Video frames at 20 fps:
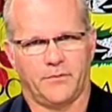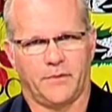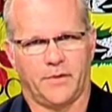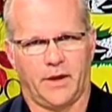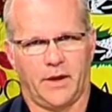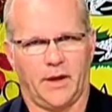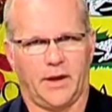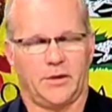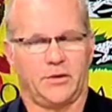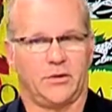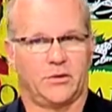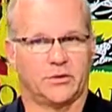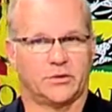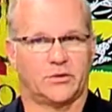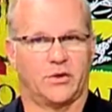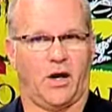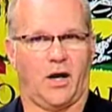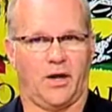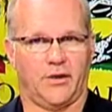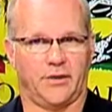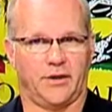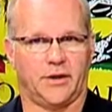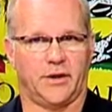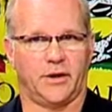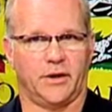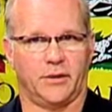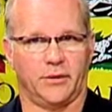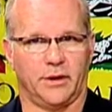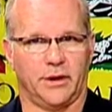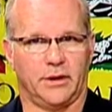And you saw the
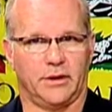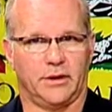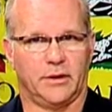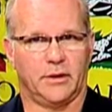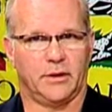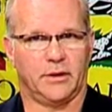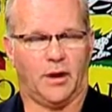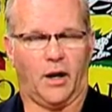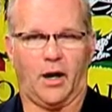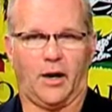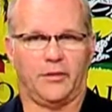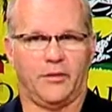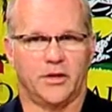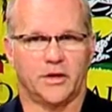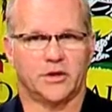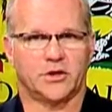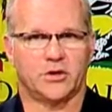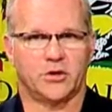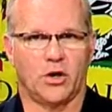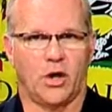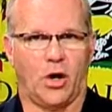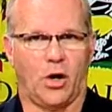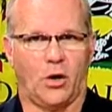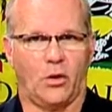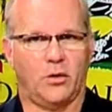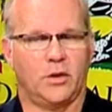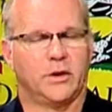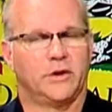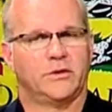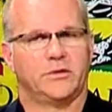hearing on this
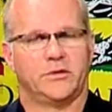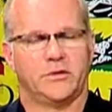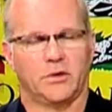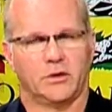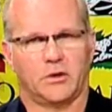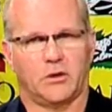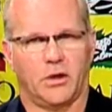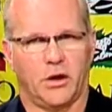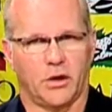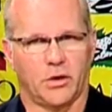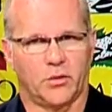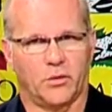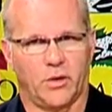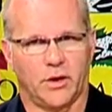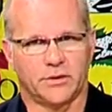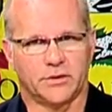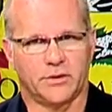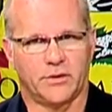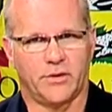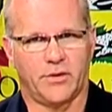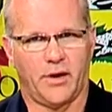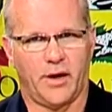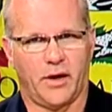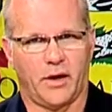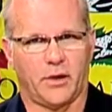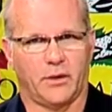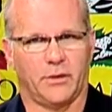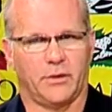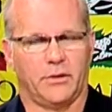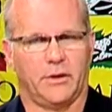show. Jill Clark wasn't
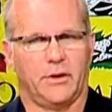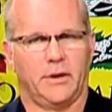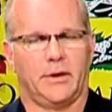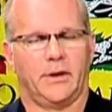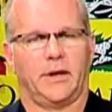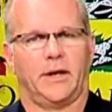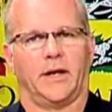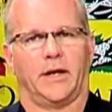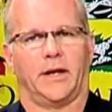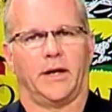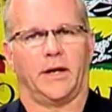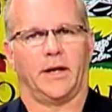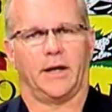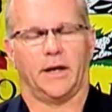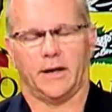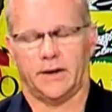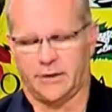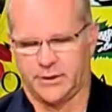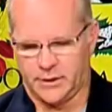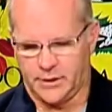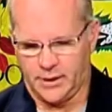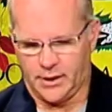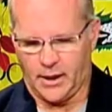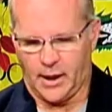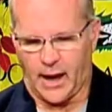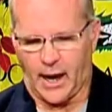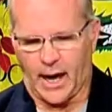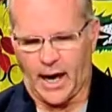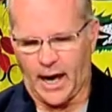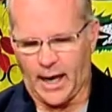there. And
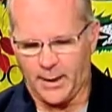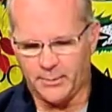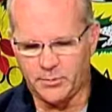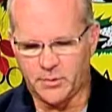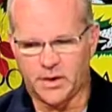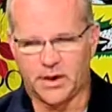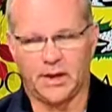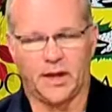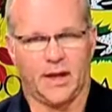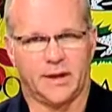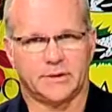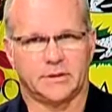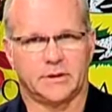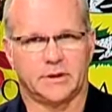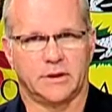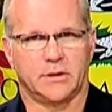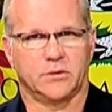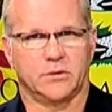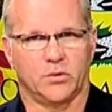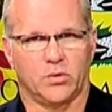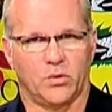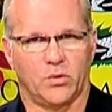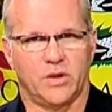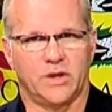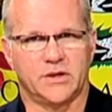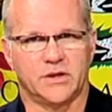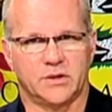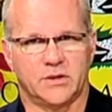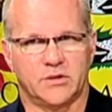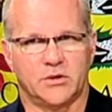I'm guessing the
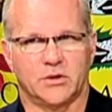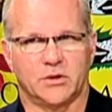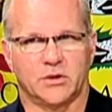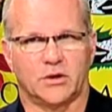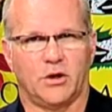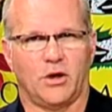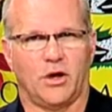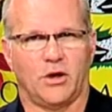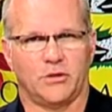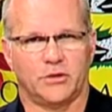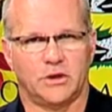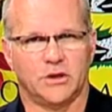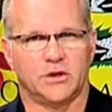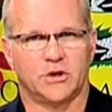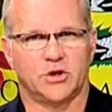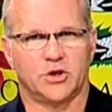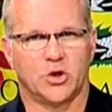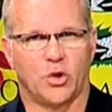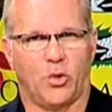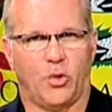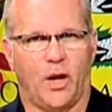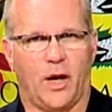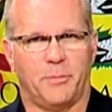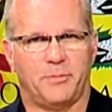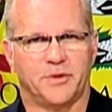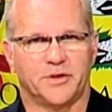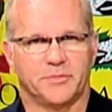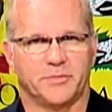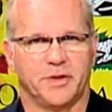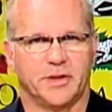reason Jill Clark didn't show
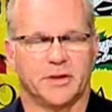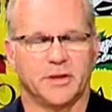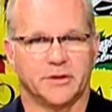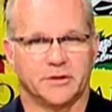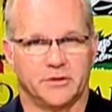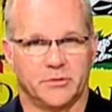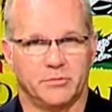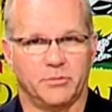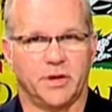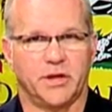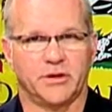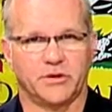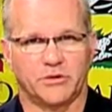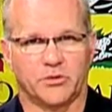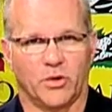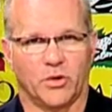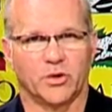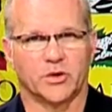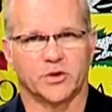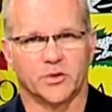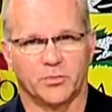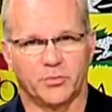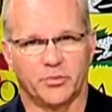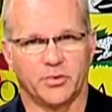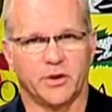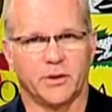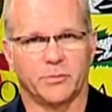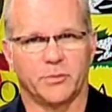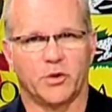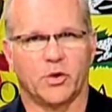up is because the Minnesota
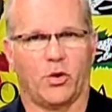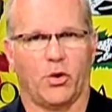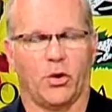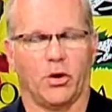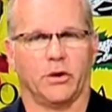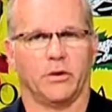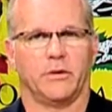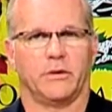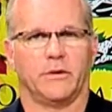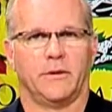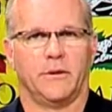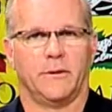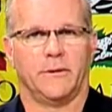Supreme Court